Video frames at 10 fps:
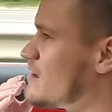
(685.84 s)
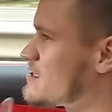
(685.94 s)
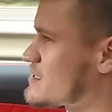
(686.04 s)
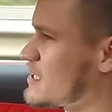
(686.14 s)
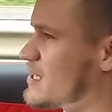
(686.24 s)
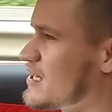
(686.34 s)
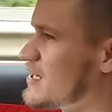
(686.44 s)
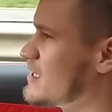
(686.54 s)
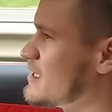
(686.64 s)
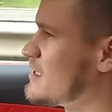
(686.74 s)
this
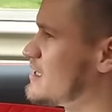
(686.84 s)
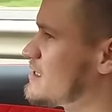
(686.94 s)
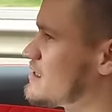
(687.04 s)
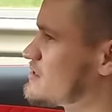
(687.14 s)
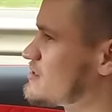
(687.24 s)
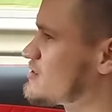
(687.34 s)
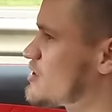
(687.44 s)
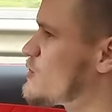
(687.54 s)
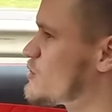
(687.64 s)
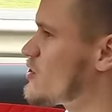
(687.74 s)
car
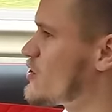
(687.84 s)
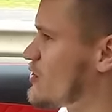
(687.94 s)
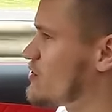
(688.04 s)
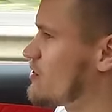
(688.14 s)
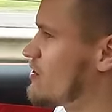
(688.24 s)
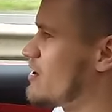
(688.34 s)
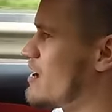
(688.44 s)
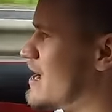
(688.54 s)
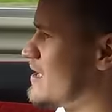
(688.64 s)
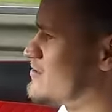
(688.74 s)
so good
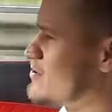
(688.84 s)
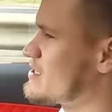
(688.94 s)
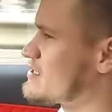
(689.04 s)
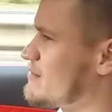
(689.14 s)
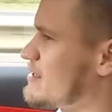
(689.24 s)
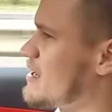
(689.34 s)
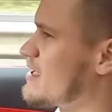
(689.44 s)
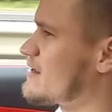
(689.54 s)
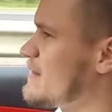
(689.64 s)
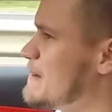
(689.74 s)
at doing something
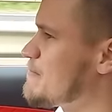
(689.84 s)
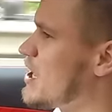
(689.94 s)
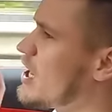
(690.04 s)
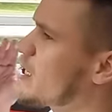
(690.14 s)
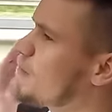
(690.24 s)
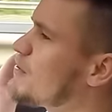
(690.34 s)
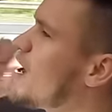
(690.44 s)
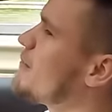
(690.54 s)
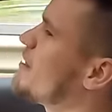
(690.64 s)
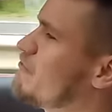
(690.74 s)
like, I could
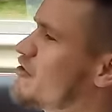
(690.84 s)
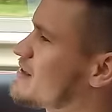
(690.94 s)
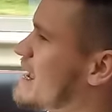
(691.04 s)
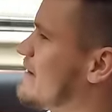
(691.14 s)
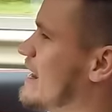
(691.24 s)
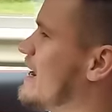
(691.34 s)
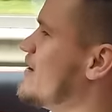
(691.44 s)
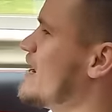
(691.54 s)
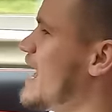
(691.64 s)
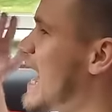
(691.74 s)
plow my foot down now,